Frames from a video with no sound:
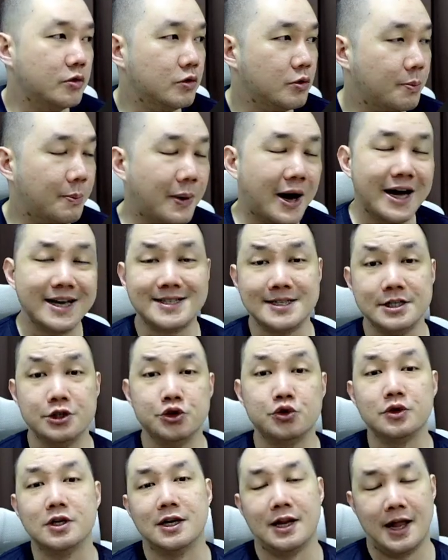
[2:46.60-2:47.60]
buys into
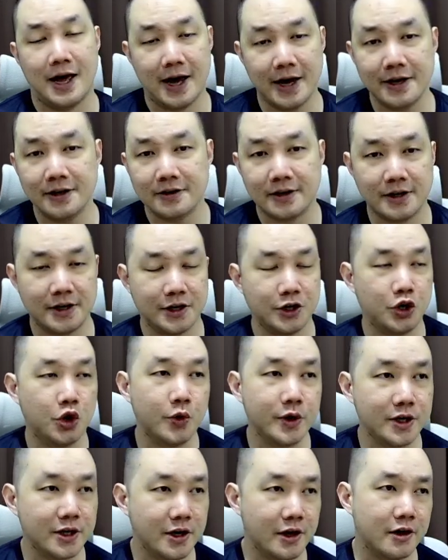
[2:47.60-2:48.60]
the lie, and they go
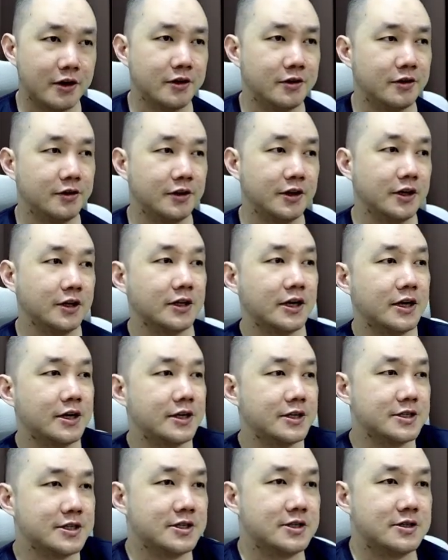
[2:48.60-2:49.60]
in there thinking that this
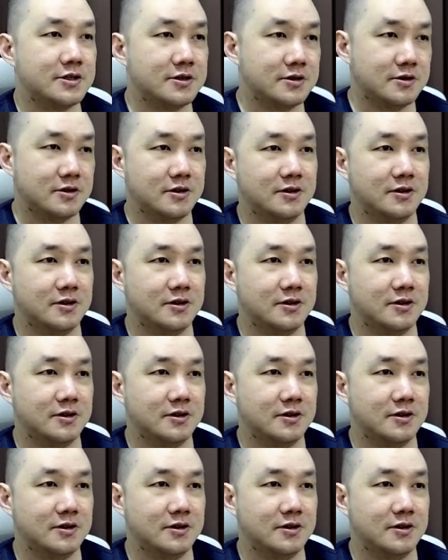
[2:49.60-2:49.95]
is